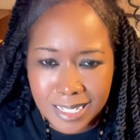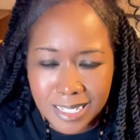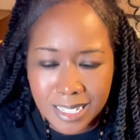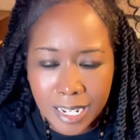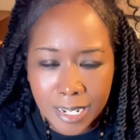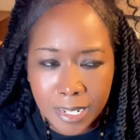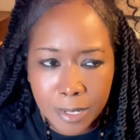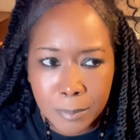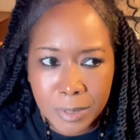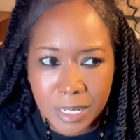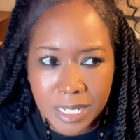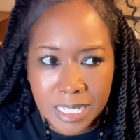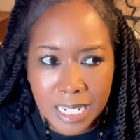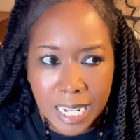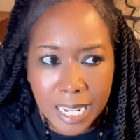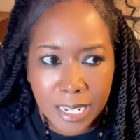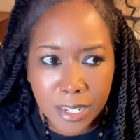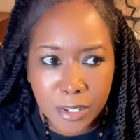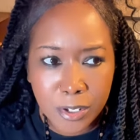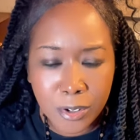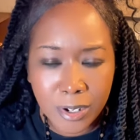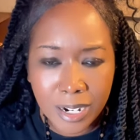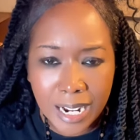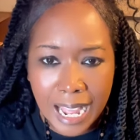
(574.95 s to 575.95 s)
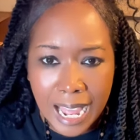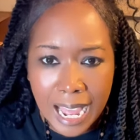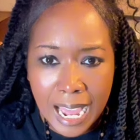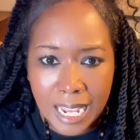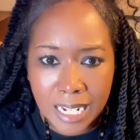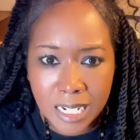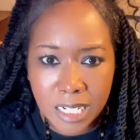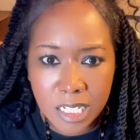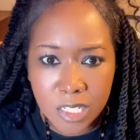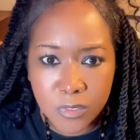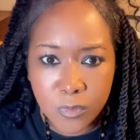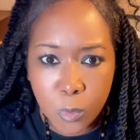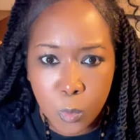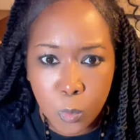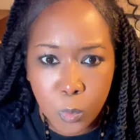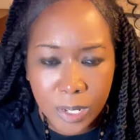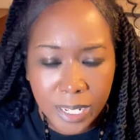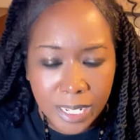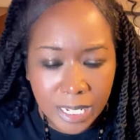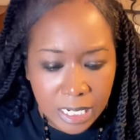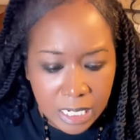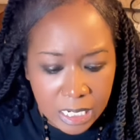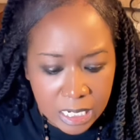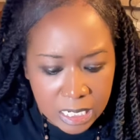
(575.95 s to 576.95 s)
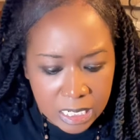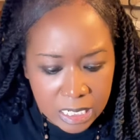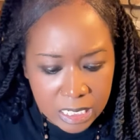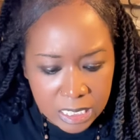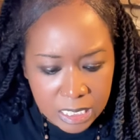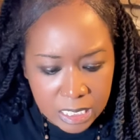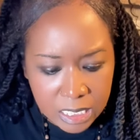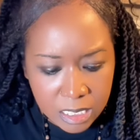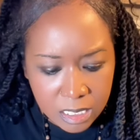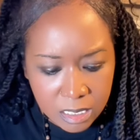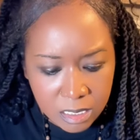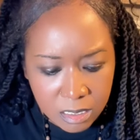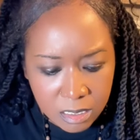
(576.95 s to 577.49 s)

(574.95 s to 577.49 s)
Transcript: They could be taking your kindness for weakness.